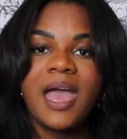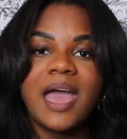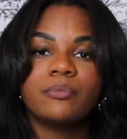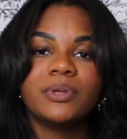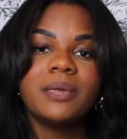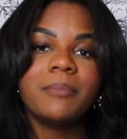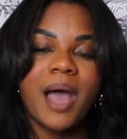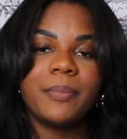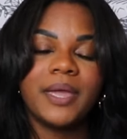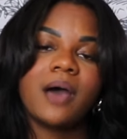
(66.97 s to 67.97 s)
and really
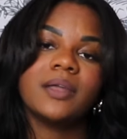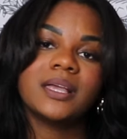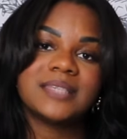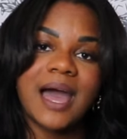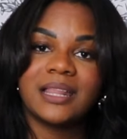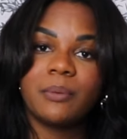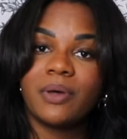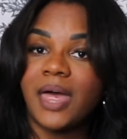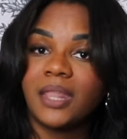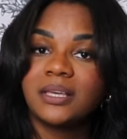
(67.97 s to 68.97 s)
mapping out exactly what
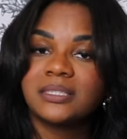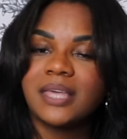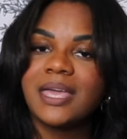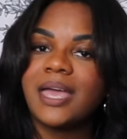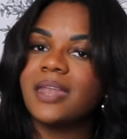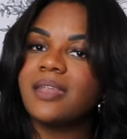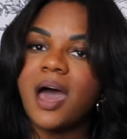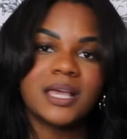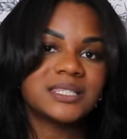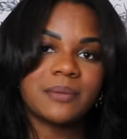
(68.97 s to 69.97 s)
that looks like and
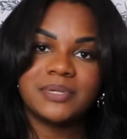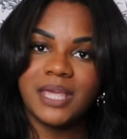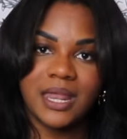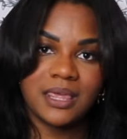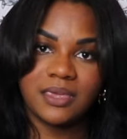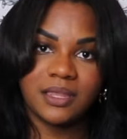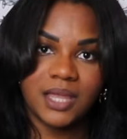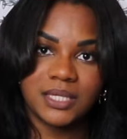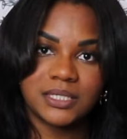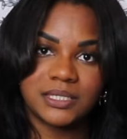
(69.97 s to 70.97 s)
not accepting anything
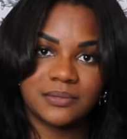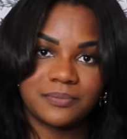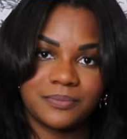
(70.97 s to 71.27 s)
less.